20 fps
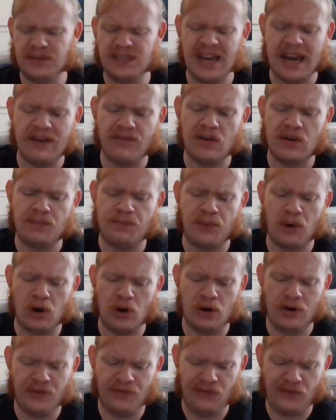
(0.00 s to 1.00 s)
David
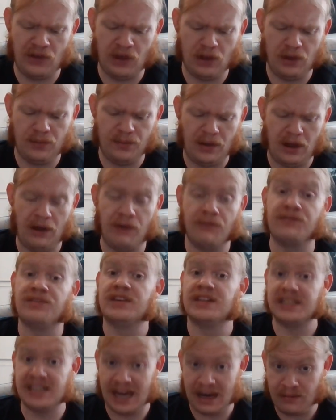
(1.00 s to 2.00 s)
Byrne film of
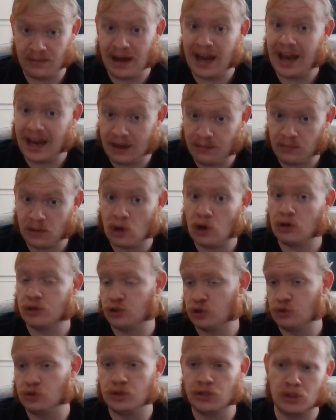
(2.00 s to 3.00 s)
the same name
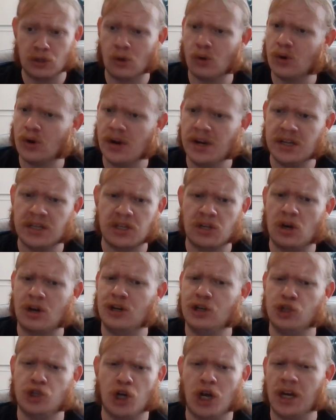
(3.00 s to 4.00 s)
called True Stories
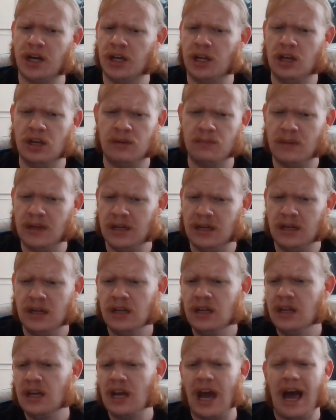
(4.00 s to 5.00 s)
starring John Goodman.
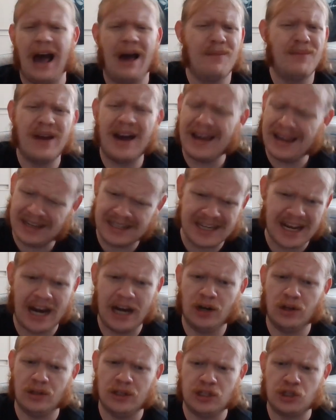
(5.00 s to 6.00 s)
I'm not
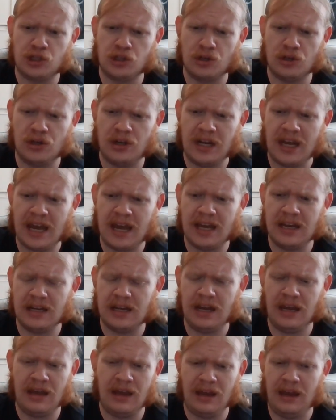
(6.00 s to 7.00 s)
entirely sure yet
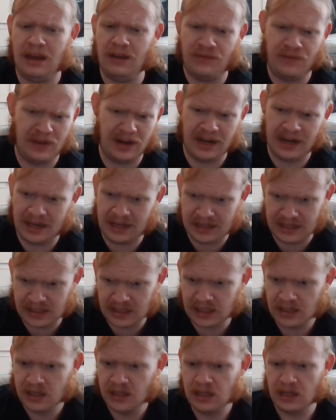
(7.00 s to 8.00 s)
if it
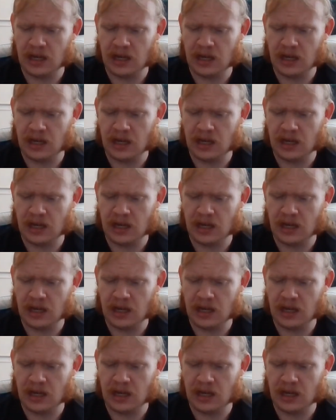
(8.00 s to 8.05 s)
is.